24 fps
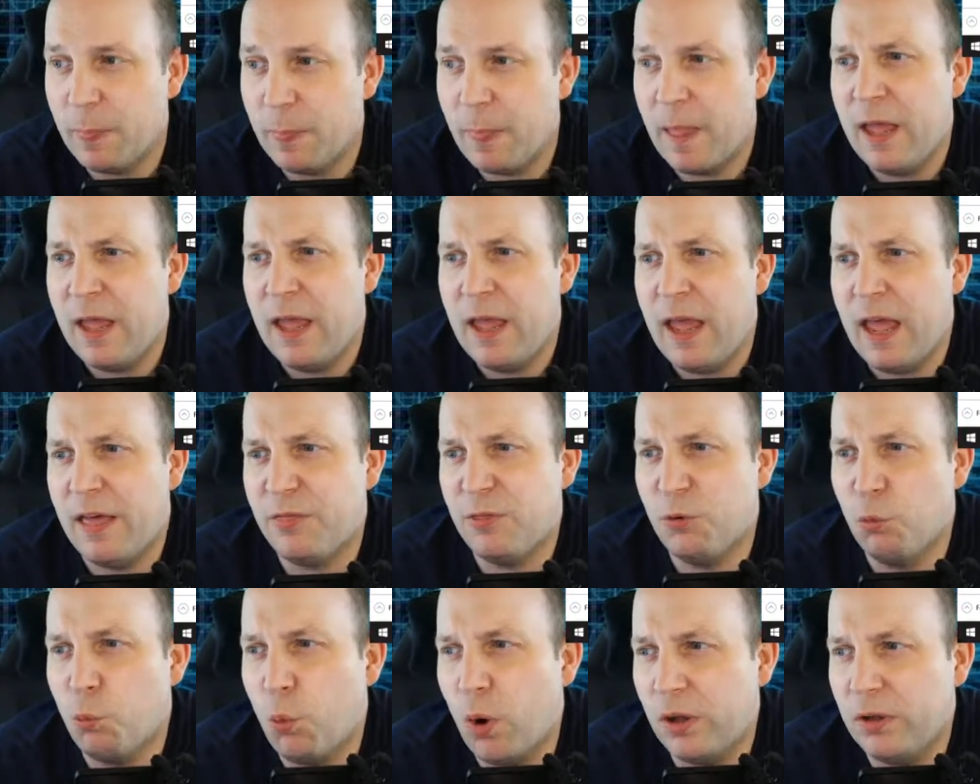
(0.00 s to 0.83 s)
And the
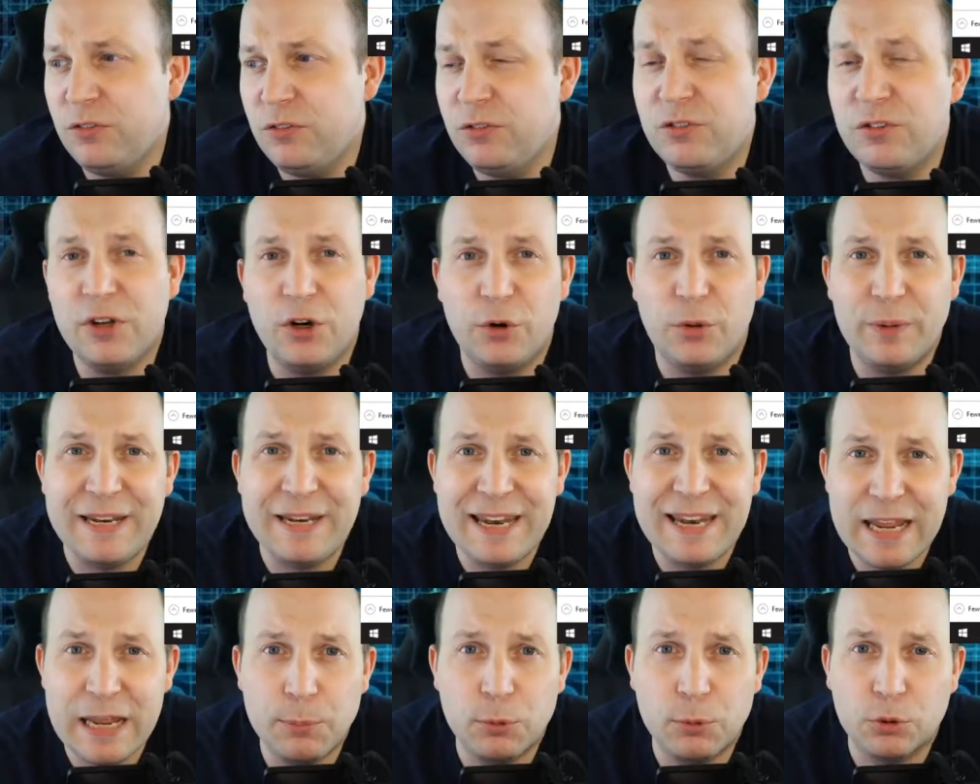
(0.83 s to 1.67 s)
ones that are
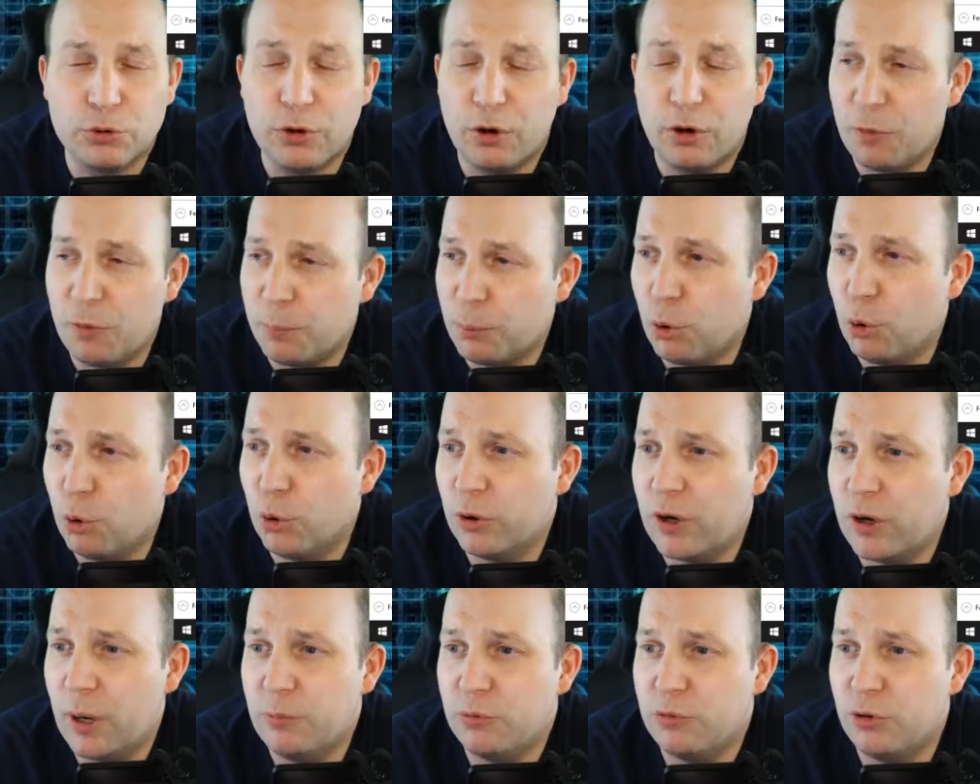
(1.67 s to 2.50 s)
enabled are the
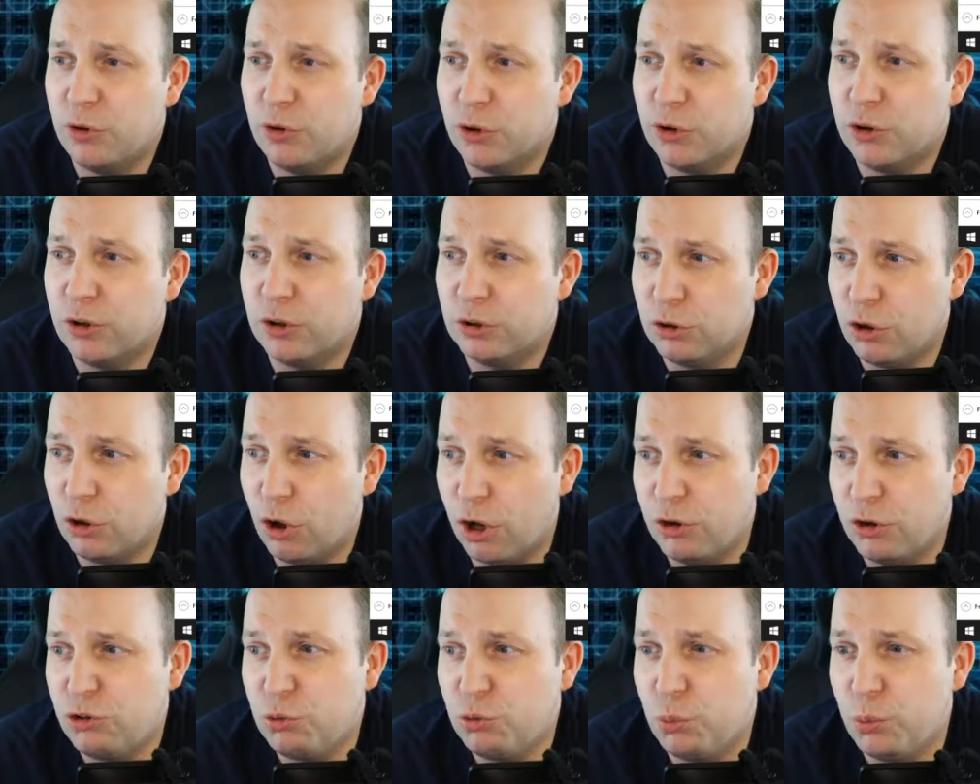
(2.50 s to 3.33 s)
programs that are going to
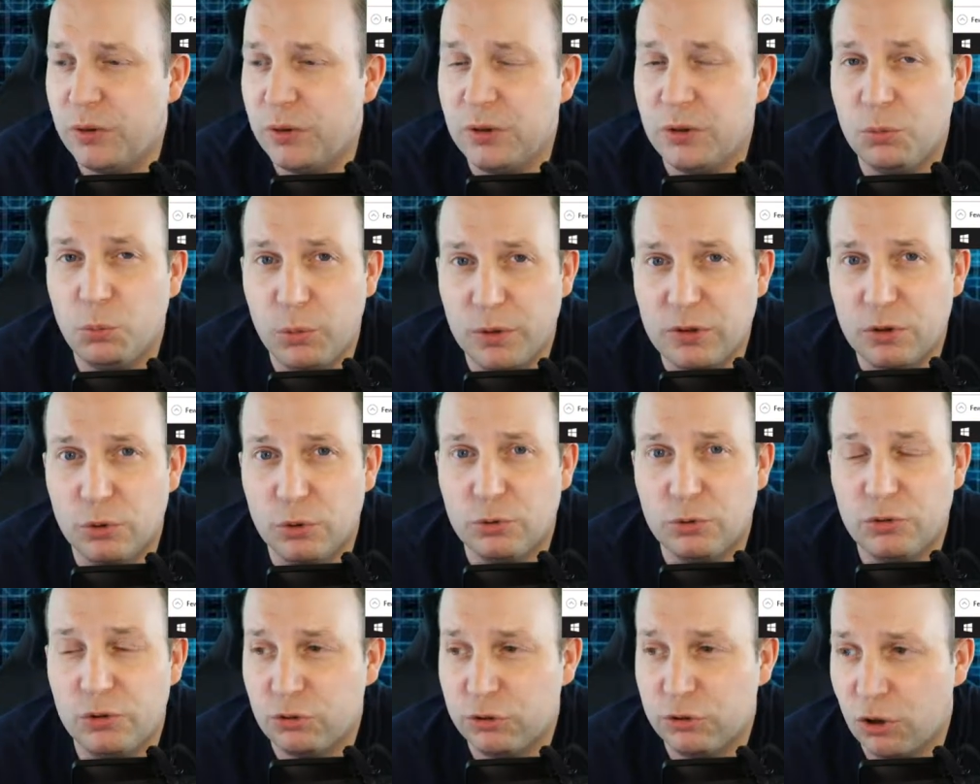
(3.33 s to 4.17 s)
launch when Windows
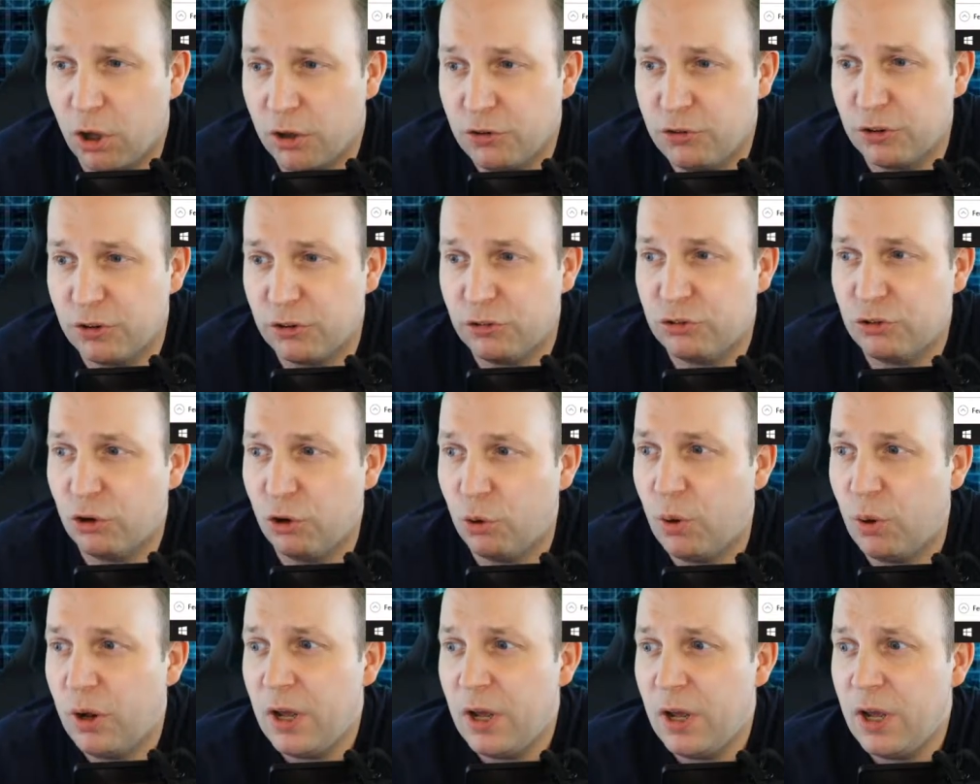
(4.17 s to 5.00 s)
is launching. So
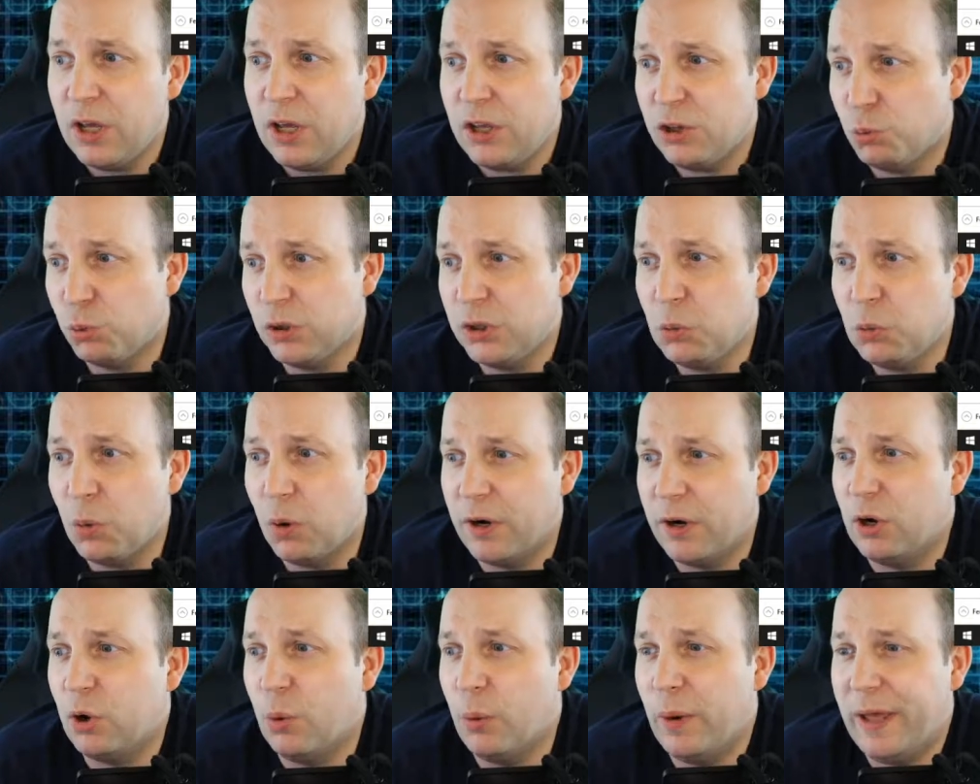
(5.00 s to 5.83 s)
you really want to
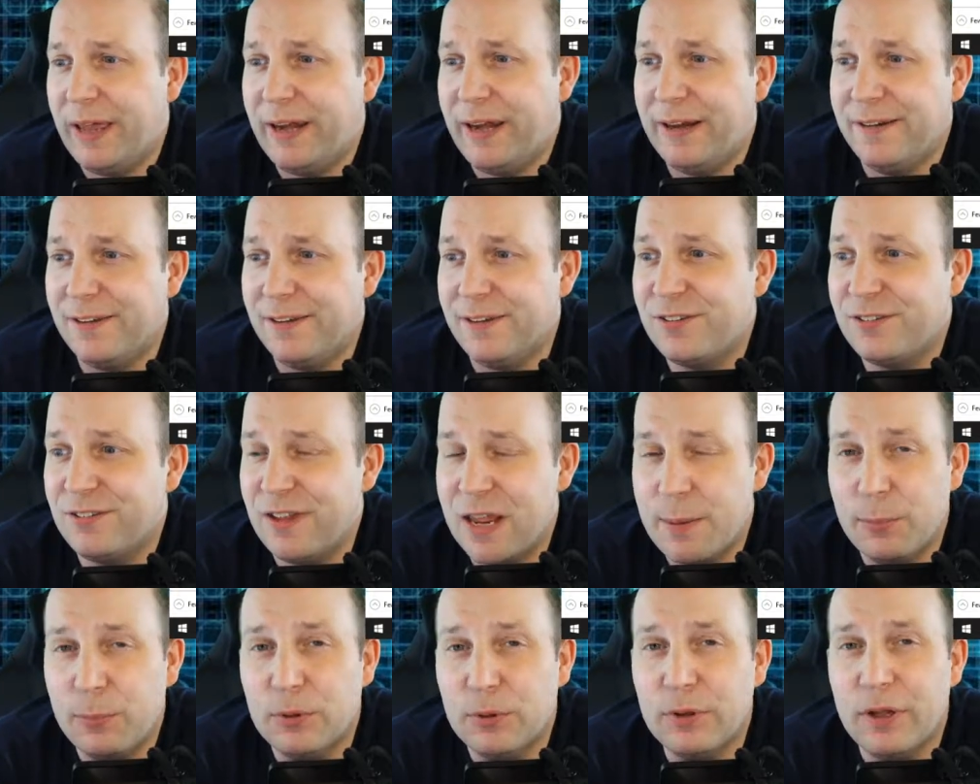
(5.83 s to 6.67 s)
go ahead and
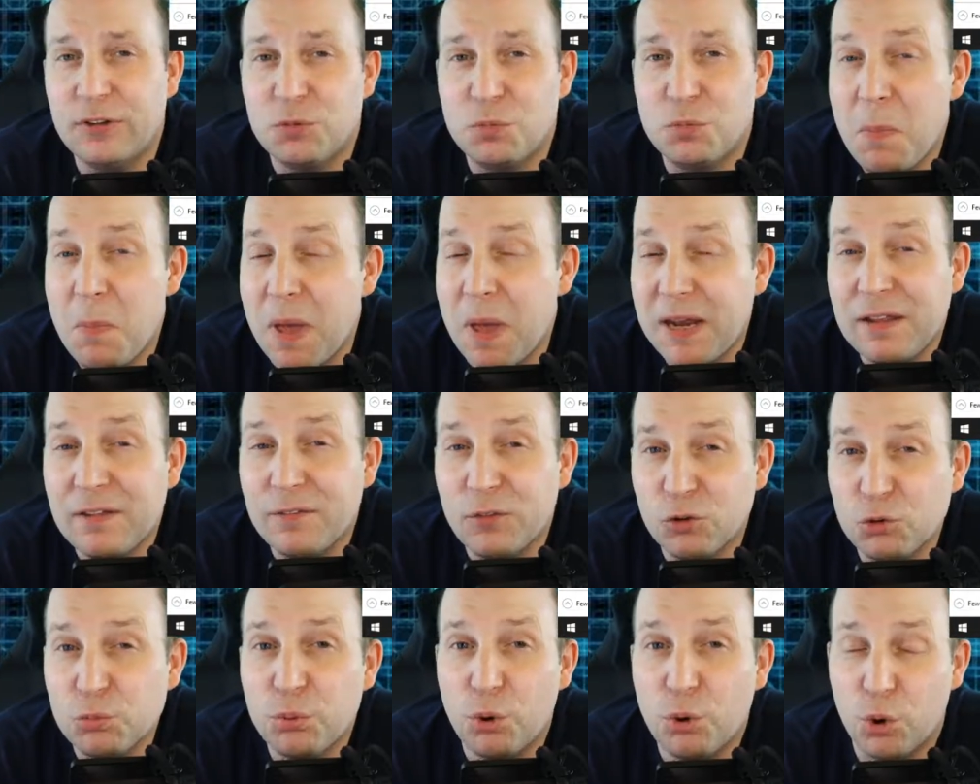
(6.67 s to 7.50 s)
disable as many of those
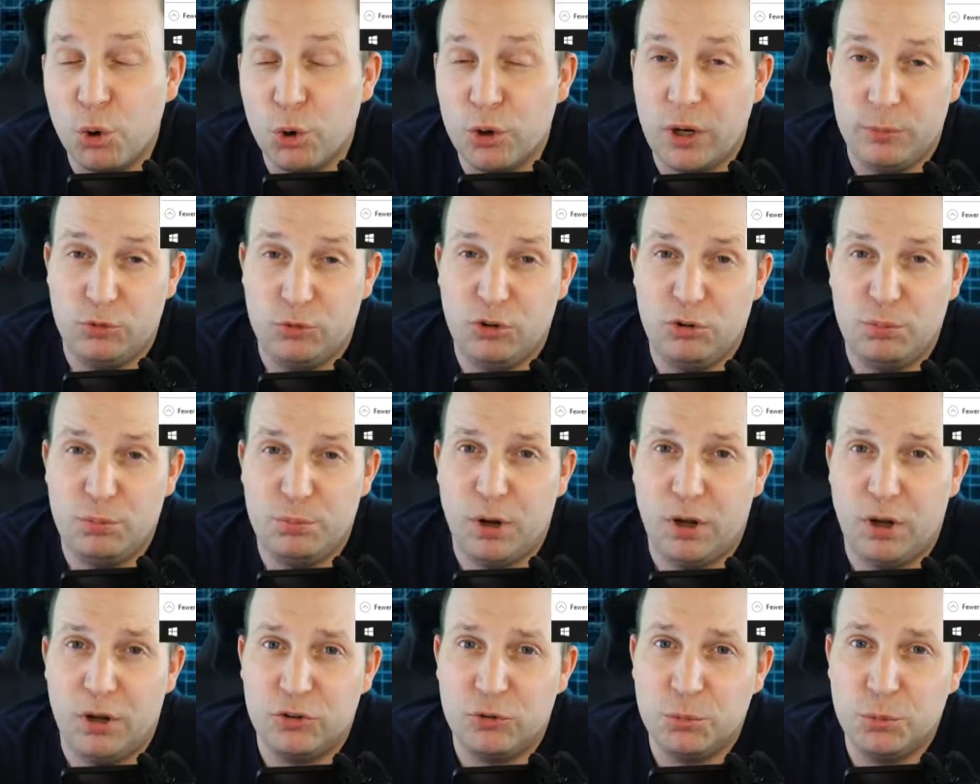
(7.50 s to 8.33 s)
programs as
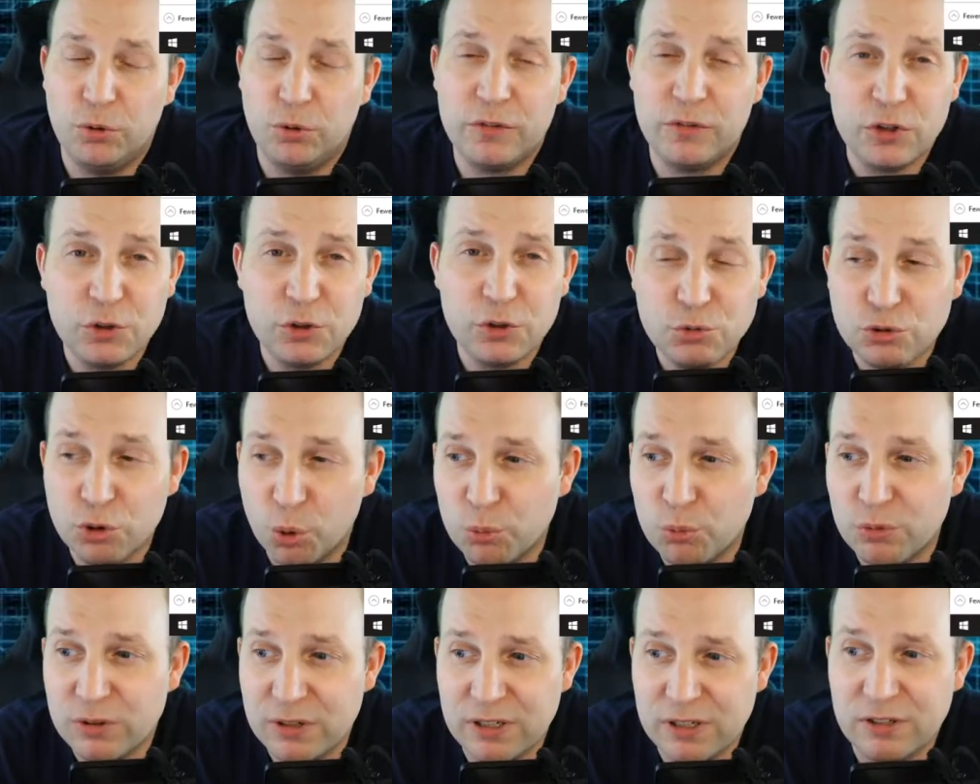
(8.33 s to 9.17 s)
possible. You don't
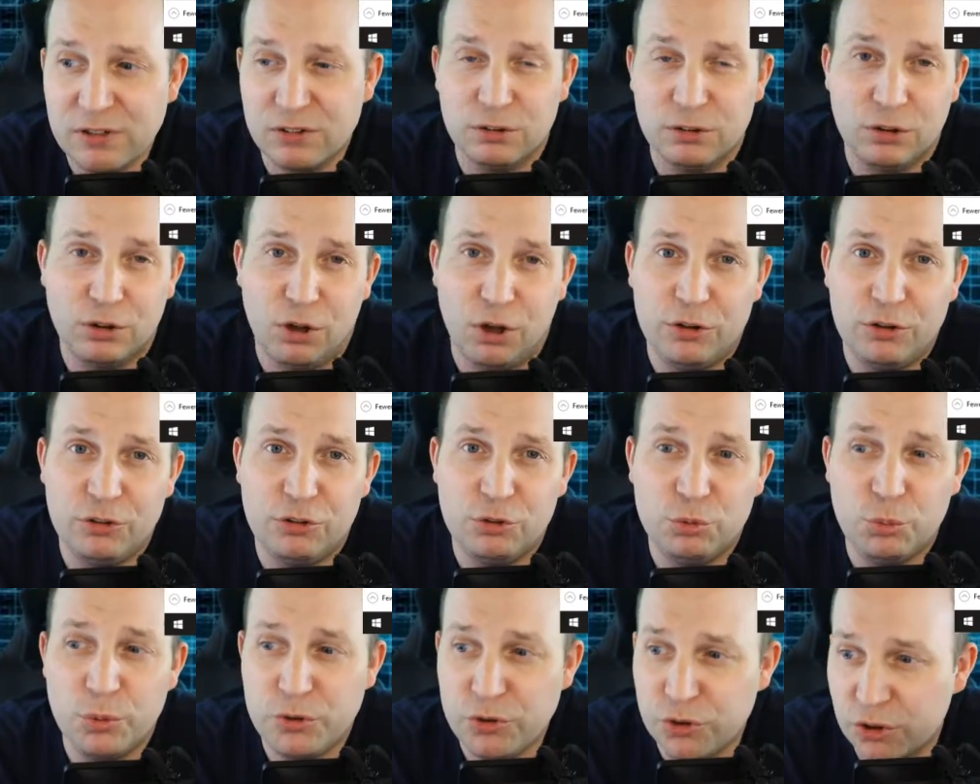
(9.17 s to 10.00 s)
need to launch
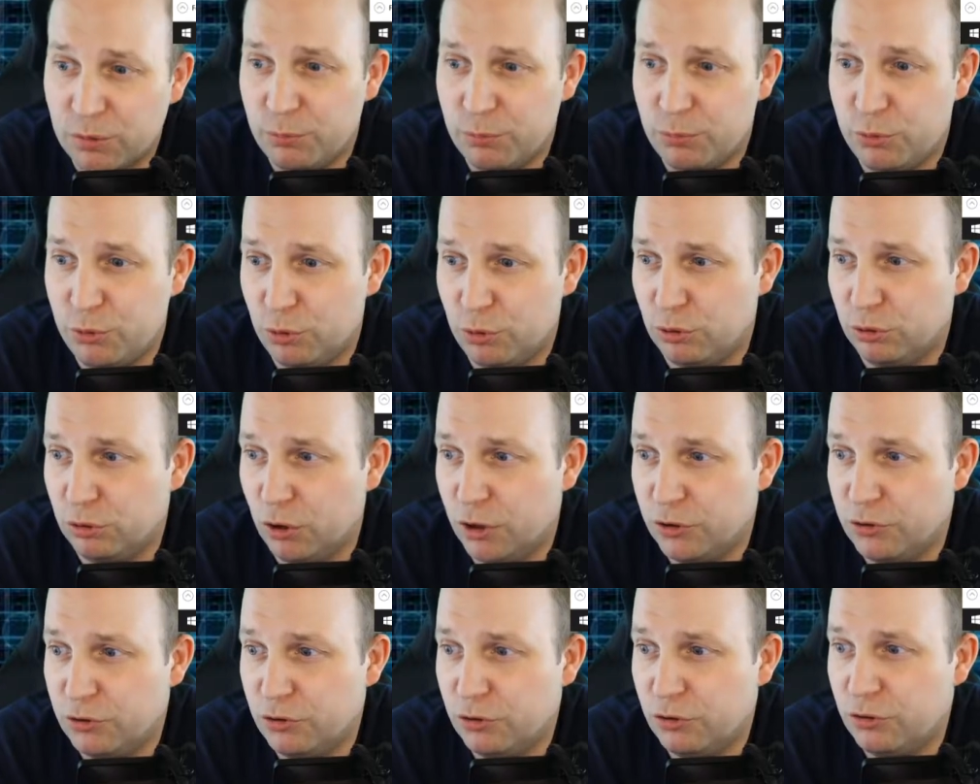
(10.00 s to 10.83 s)
when your computer
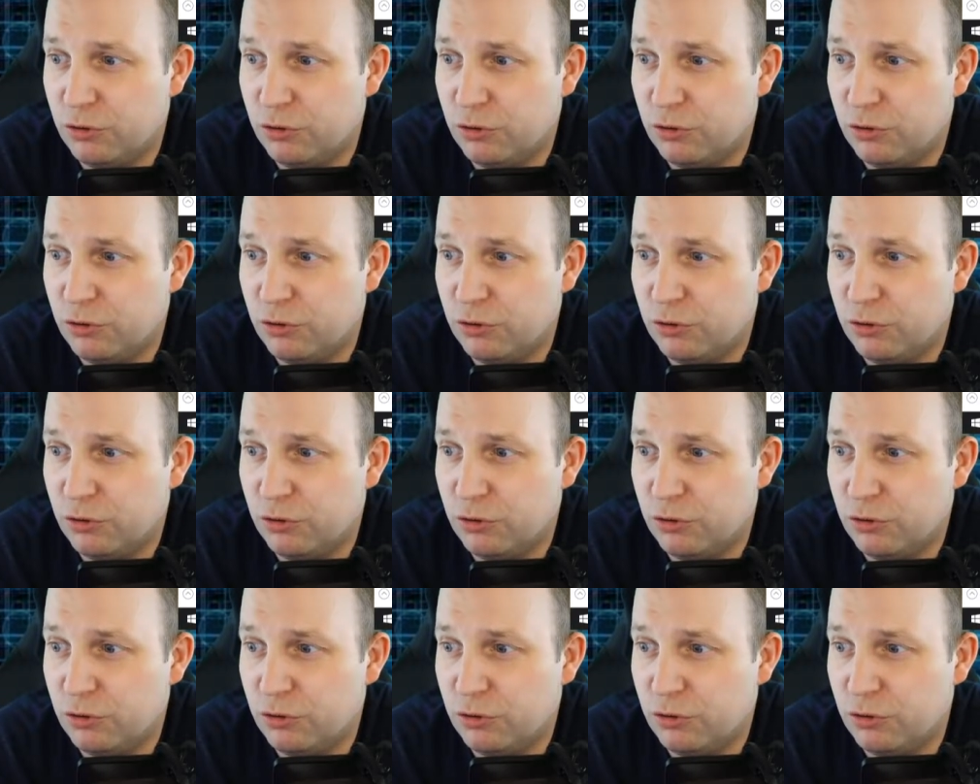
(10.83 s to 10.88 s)
launches.